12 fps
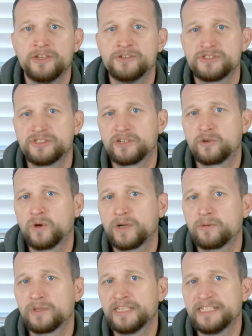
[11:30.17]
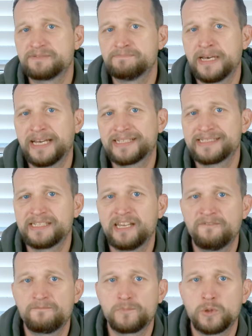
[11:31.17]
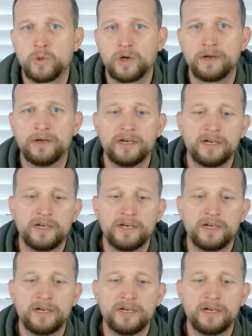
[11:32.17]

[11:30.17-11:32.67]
using the quick-release MagSafe port.